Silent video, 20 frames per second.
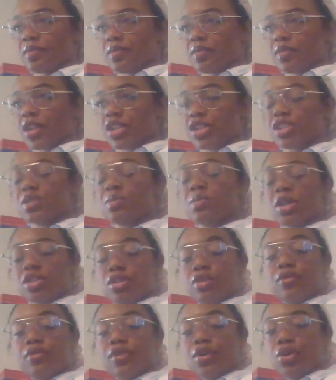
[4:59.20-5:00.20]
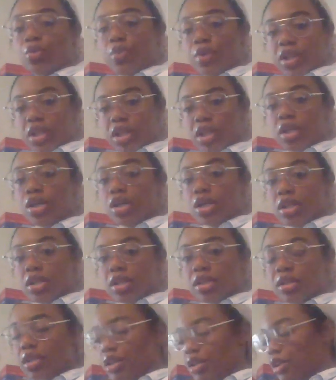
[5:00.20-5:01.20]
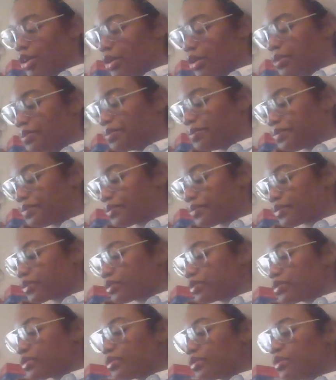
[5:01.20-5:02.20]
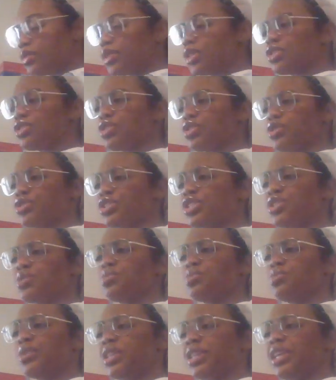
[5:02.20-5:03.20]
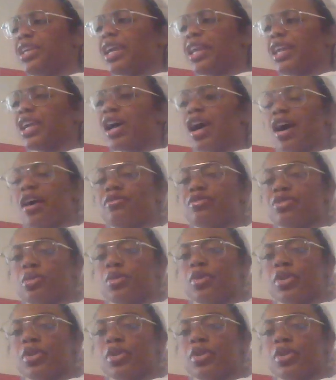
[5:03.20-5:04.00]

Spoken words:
it just makes her feel really good, you know. So she's really getting comfortable